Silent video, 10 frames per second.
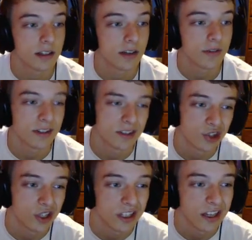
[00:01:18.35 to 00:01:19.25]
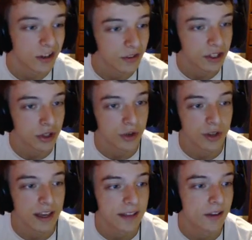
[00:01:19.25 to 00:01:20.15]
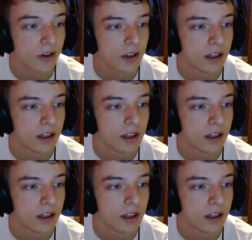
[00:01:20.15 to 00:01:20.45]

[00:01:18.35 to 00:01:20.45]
It even gets agility. I don't think you'd run that though.